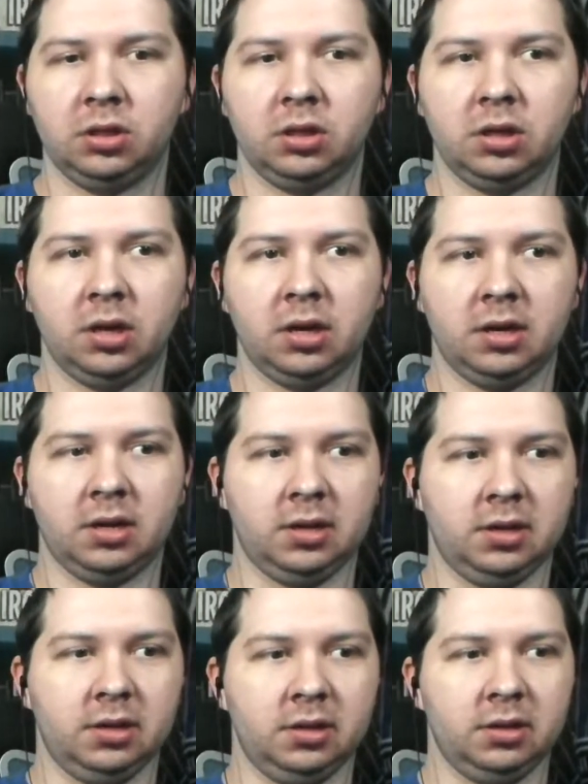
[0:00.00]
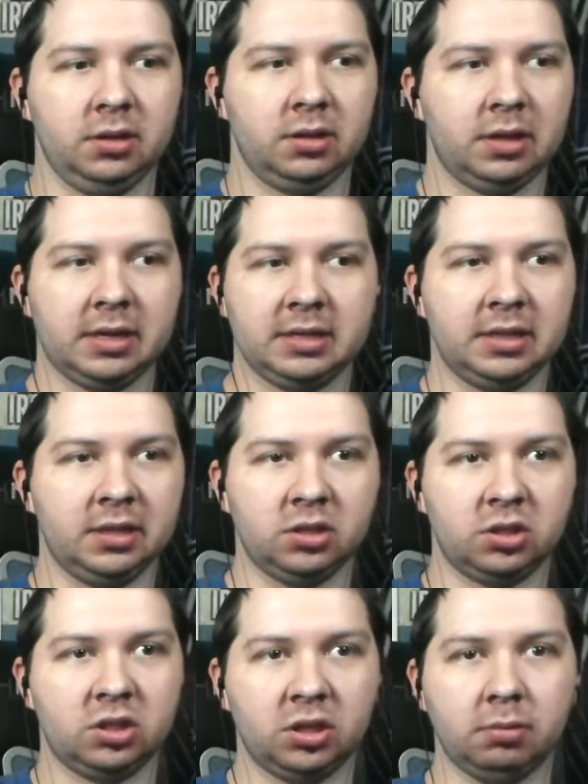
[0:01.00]
uh, like I said, there's
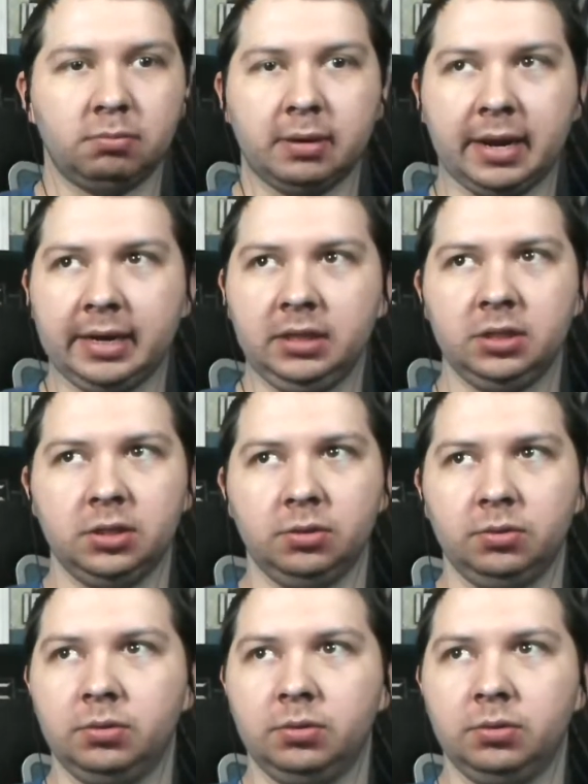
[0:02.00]
something behind you.